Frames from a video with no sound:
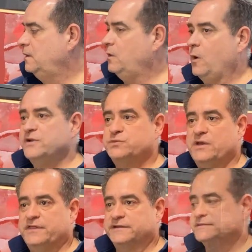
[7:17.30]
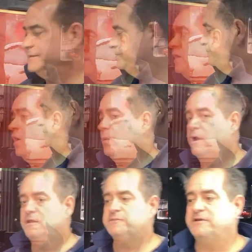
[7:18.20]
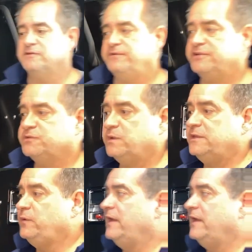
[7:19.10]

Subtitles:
always with us. One of the special features we do